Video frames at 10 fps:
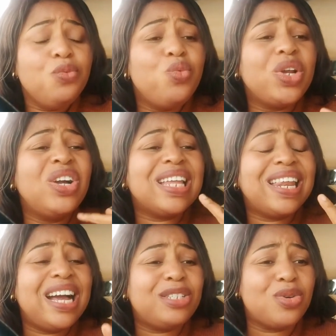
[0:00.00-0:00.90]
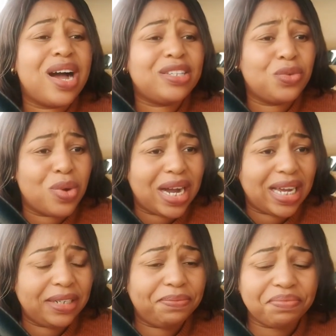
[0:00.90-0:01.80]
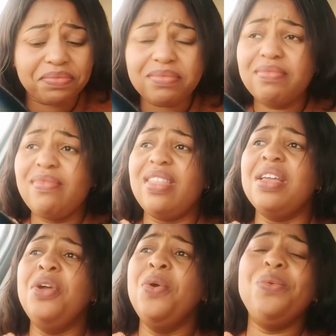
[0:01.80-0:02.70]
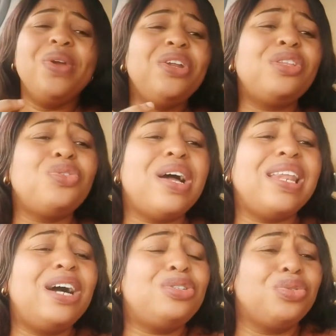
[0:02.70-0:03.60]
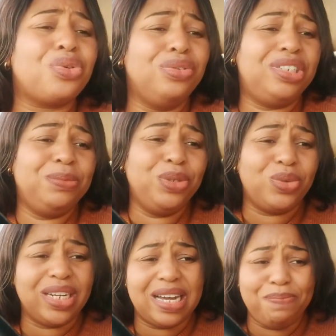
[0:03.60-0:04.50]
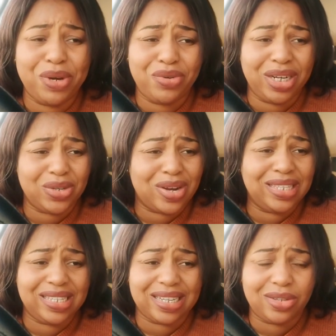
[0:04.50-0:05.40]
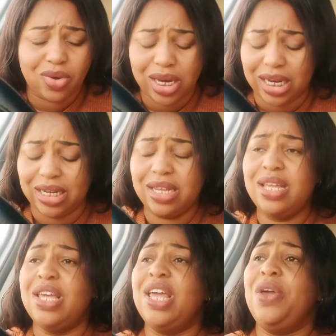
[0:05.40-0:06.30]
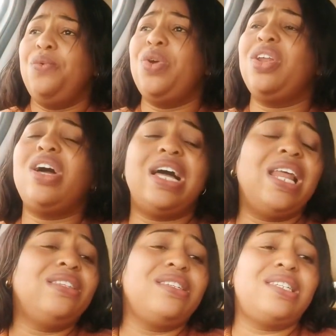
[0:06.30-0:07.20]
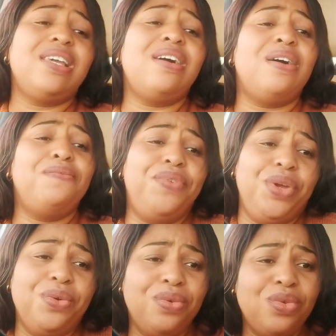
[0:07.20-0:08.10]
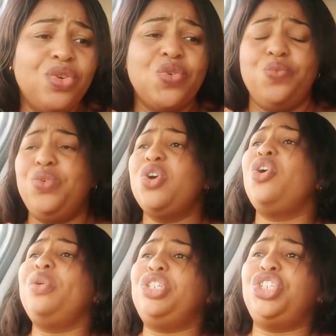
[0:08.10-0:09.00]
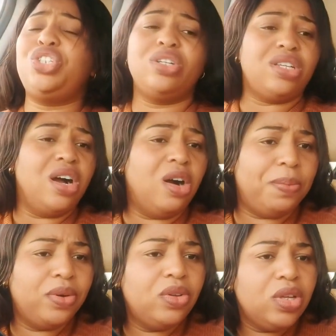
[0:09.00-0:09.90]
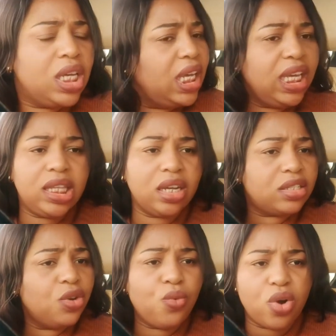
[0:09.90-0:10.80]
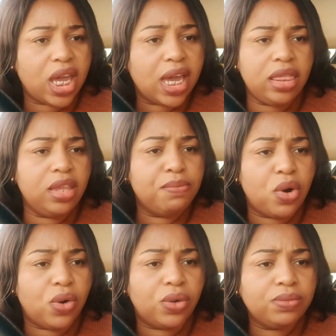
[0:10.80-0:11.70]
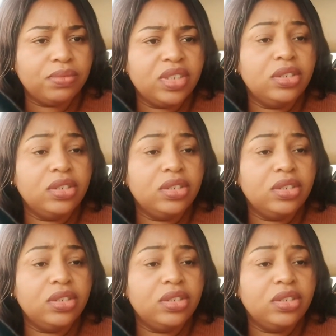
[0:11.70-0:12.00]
We were not allowed to ask why. We were not allowed to contribute when our parents or aunties are talking. We were not allowed to say our view. We always shut up. It doesn't work anymore.